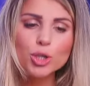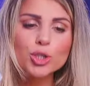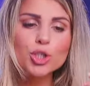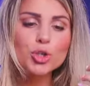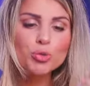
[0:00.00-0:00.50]

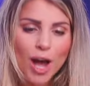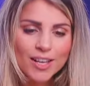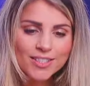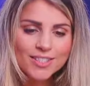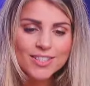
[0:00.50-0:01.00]

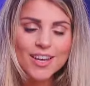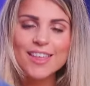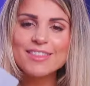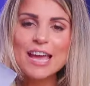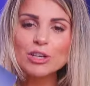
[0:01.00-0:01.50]
trust
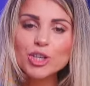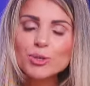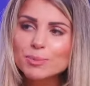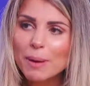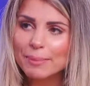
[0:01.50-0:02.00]
their
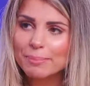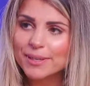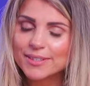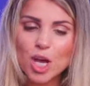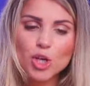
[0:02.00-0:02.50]

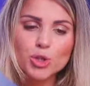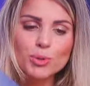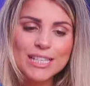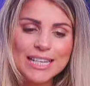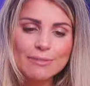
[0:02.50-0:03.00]
newspapers to
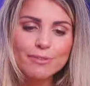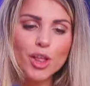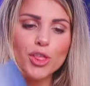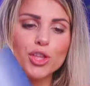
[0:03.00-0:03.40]
deliver the